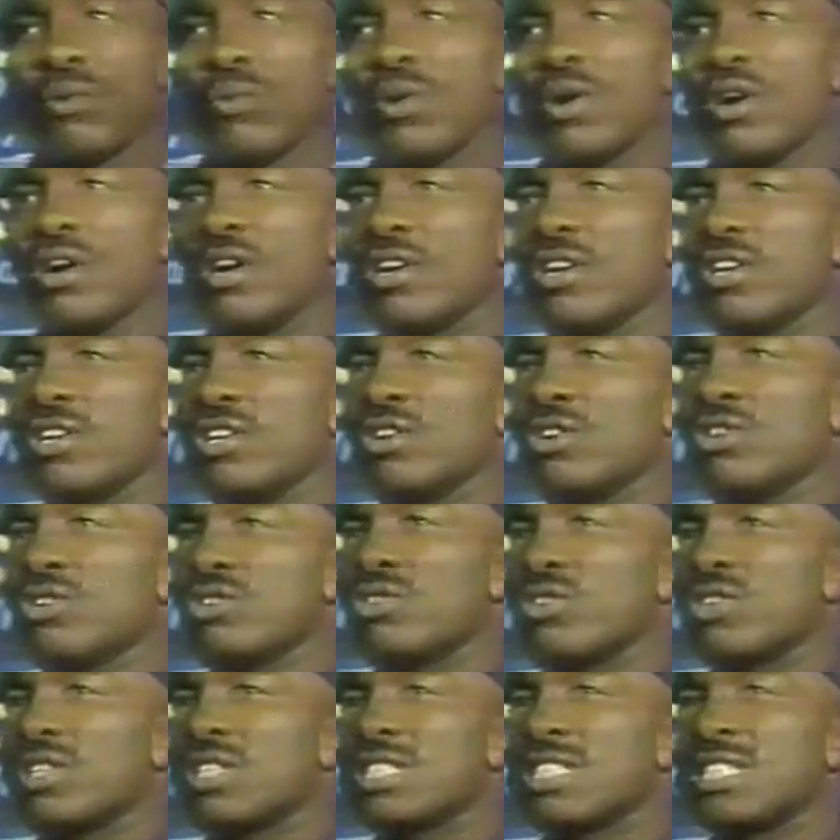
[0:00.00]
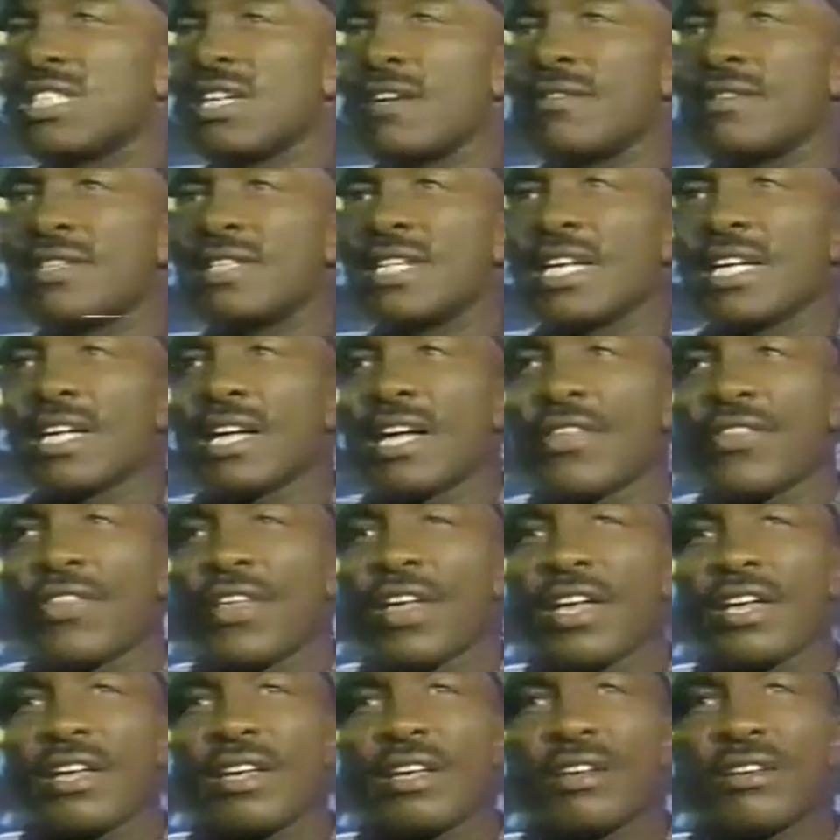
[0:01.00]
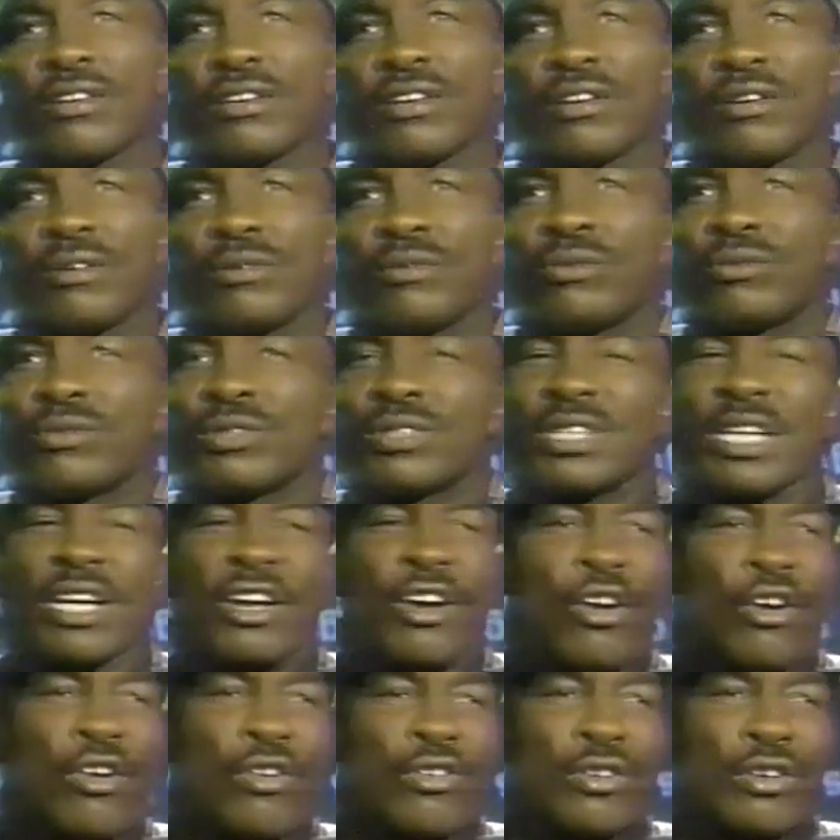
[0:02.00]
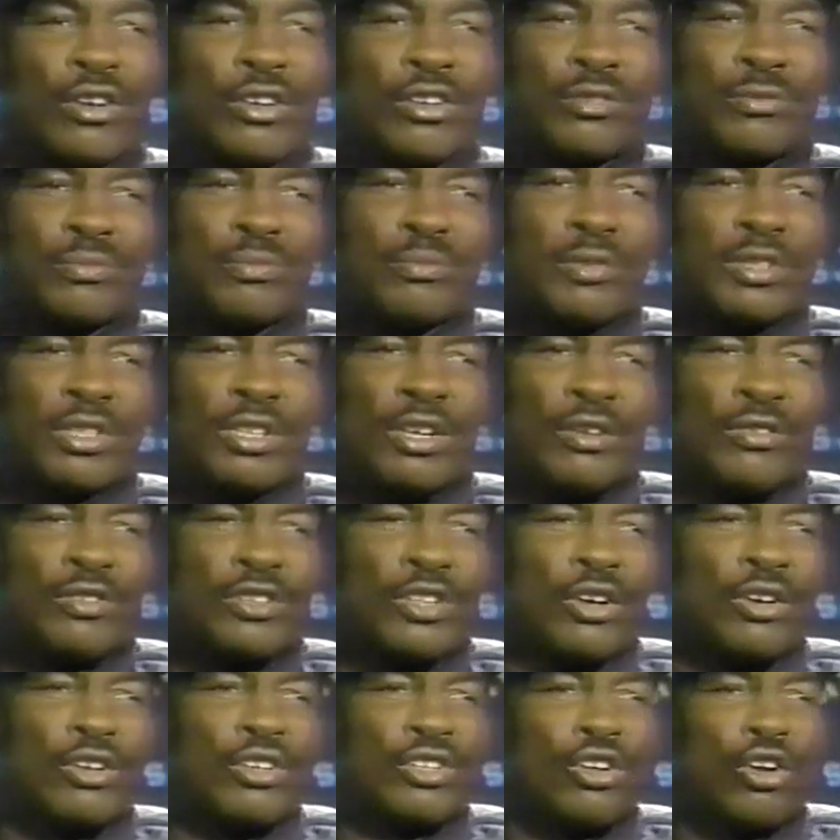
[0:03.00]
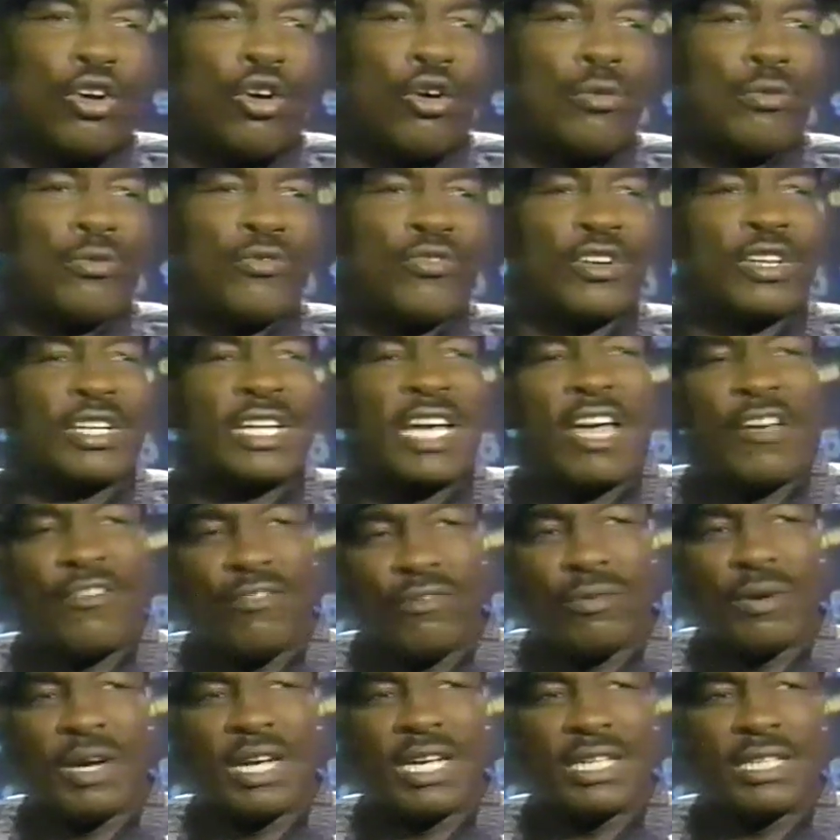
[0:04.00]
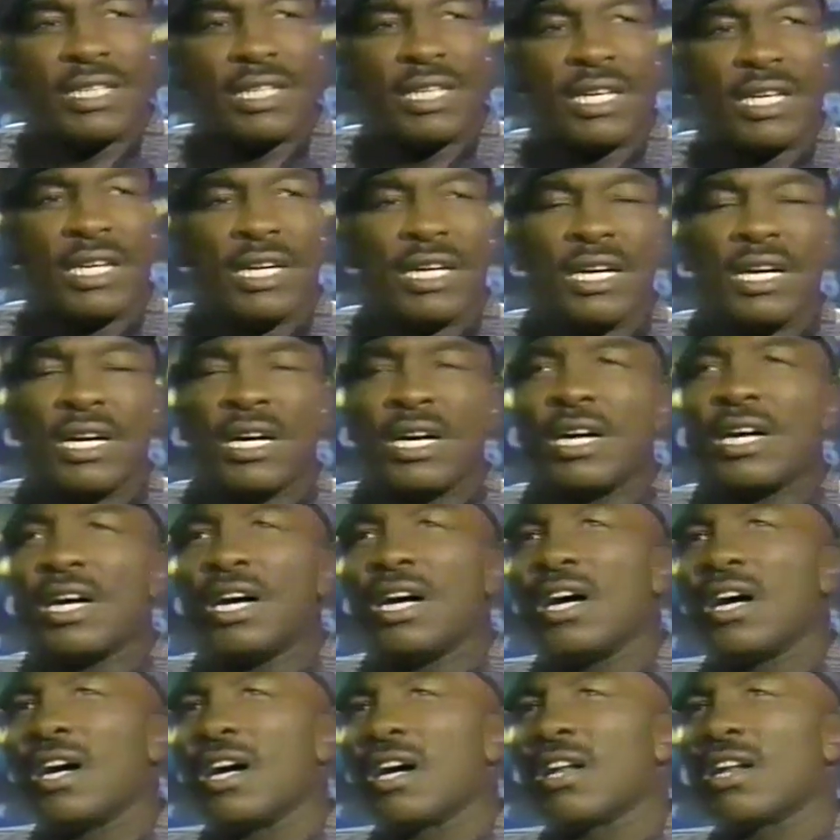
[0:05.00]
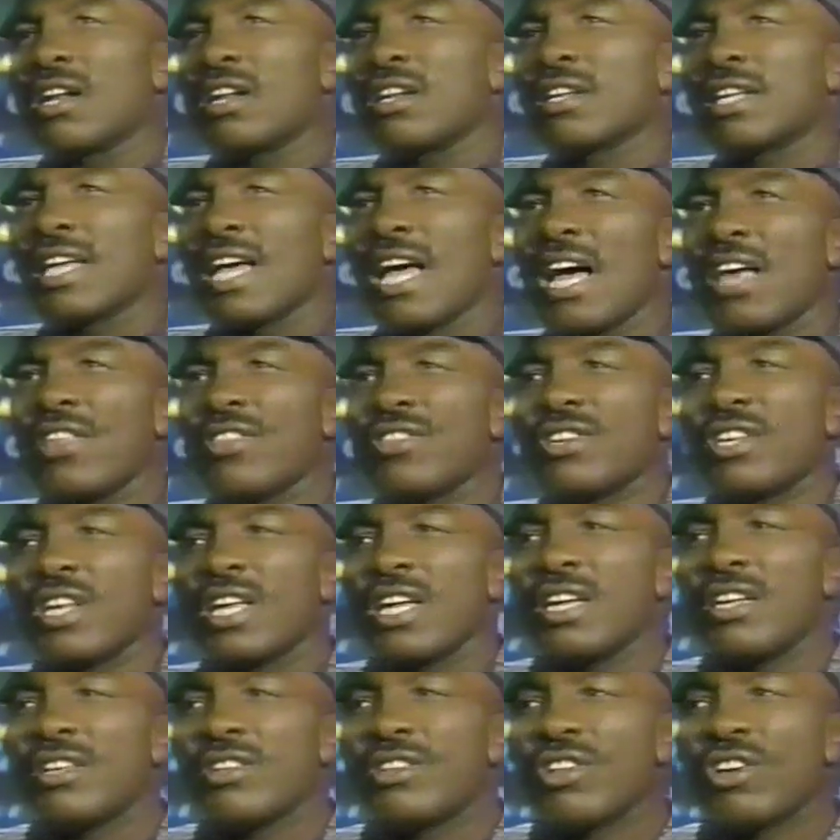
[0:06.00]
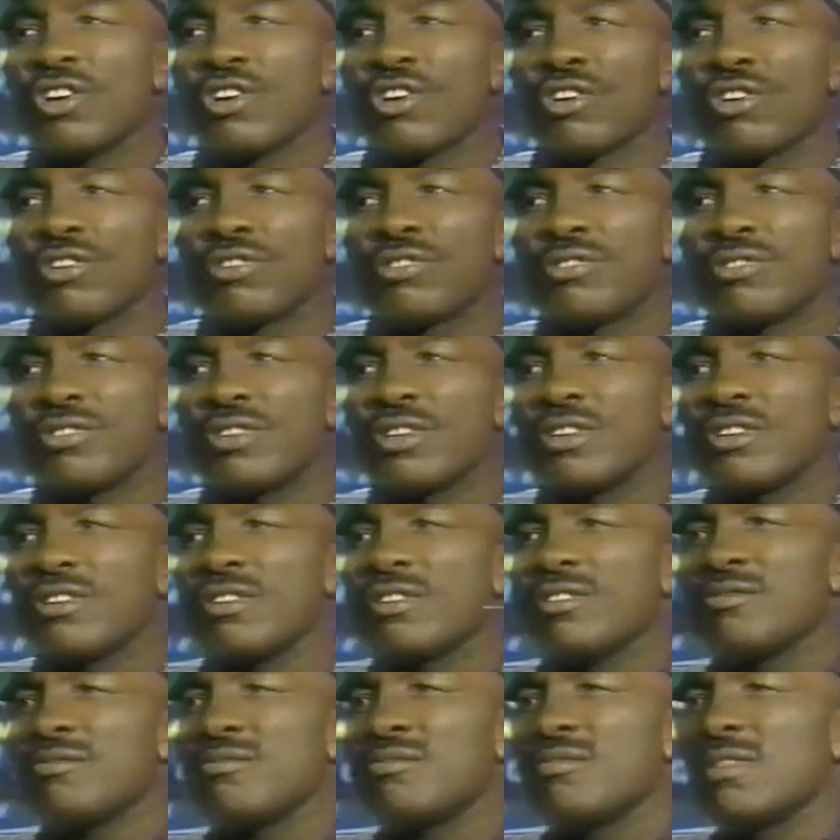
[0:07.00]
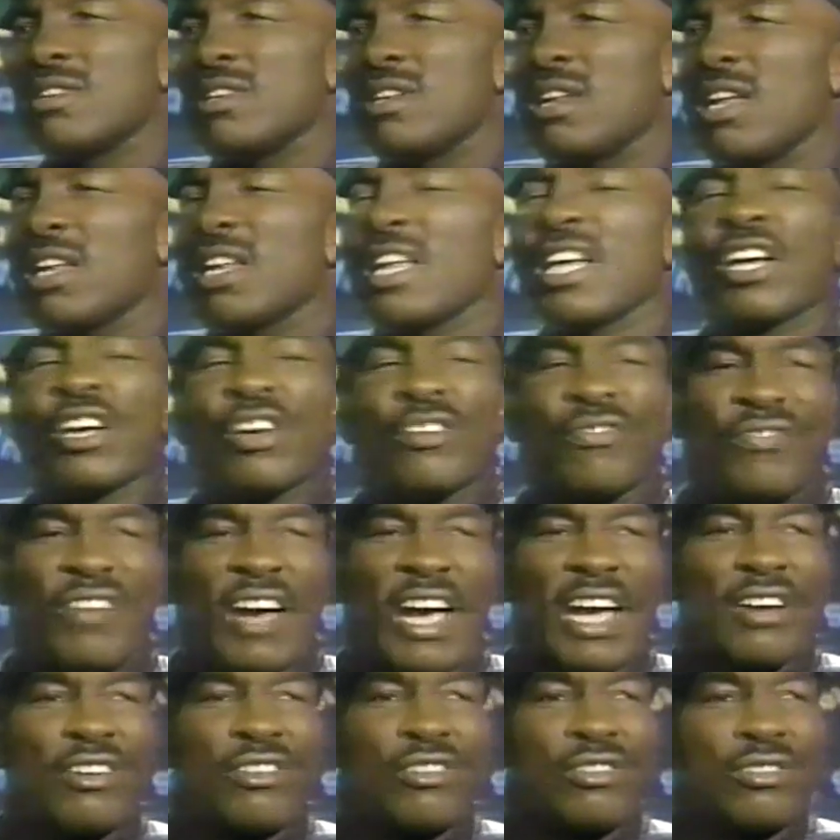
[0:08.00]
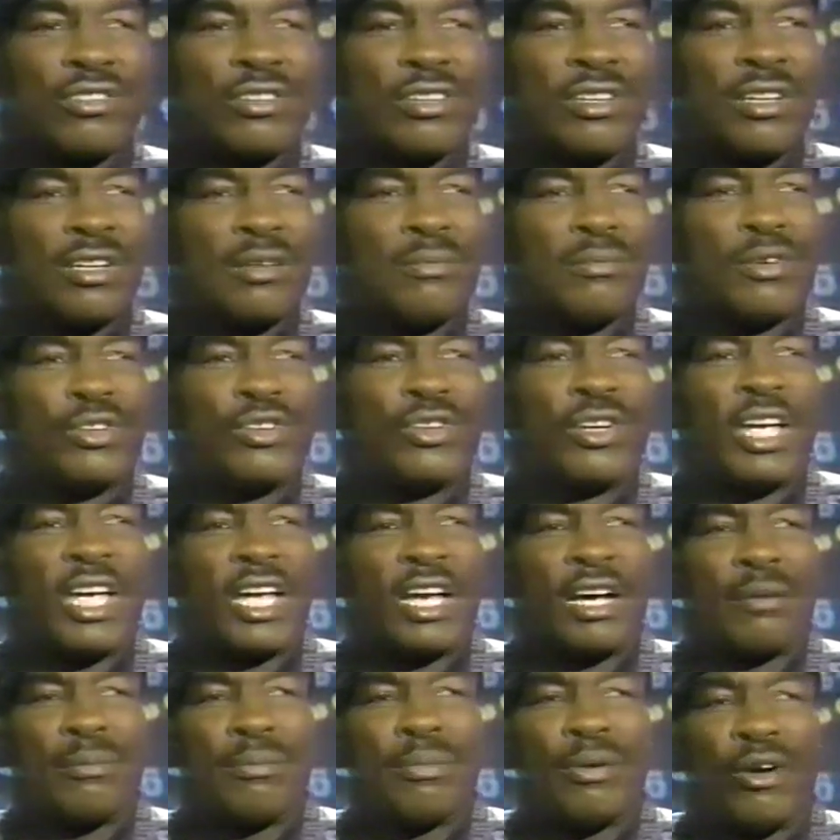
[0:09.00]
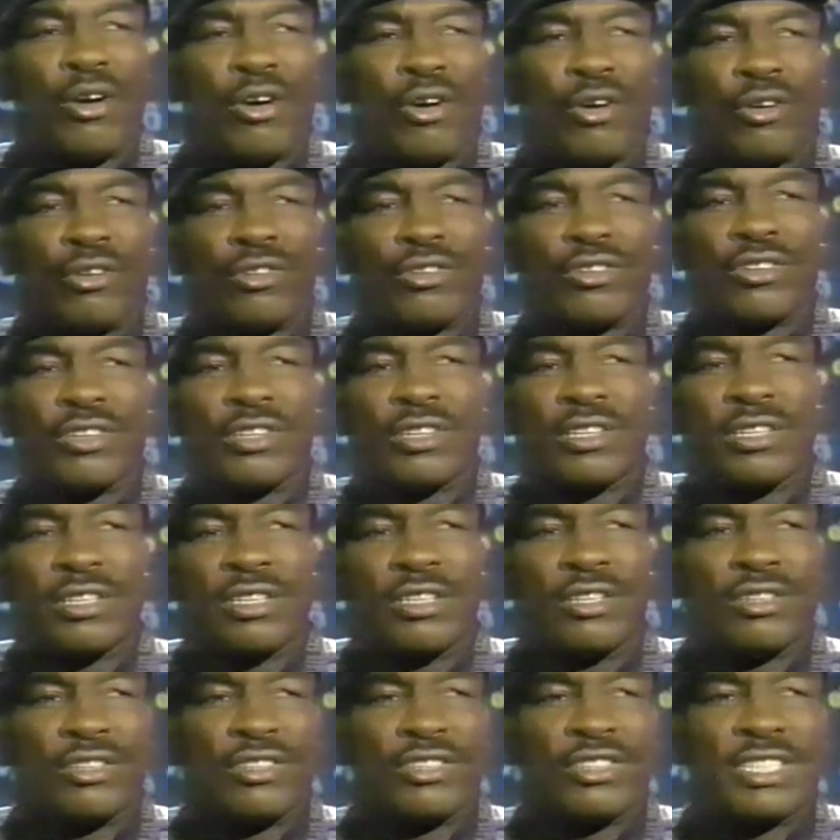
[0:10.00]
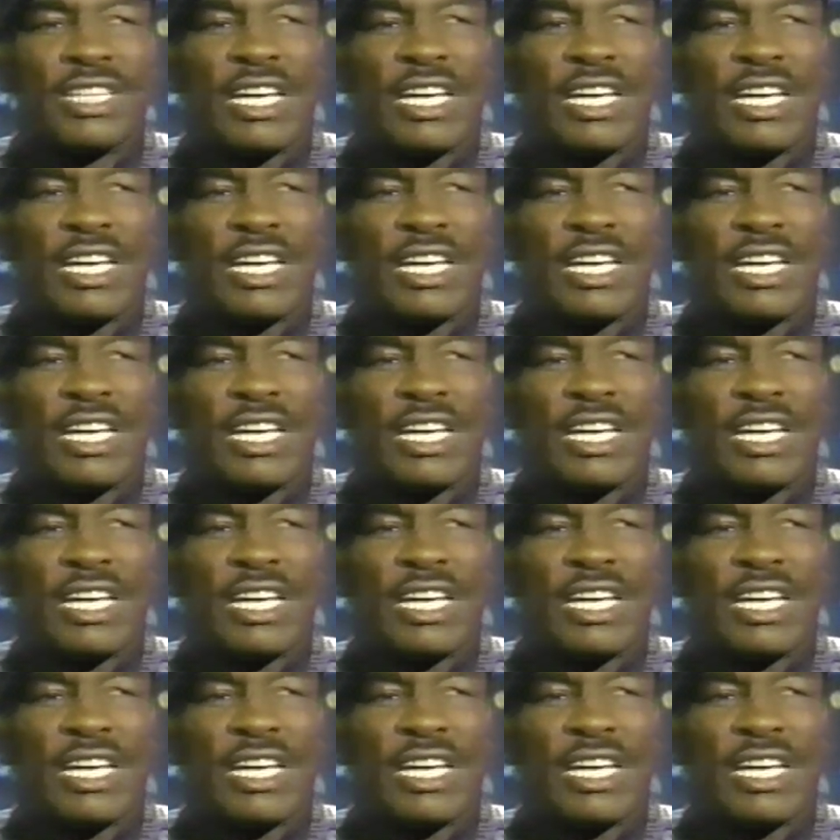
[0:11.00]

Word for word: Well, you know, during the 70s, I think, was an era, you know, on its own for the heavyweights. Uh, guys today, they're, they're good fighters, but you can't compare to the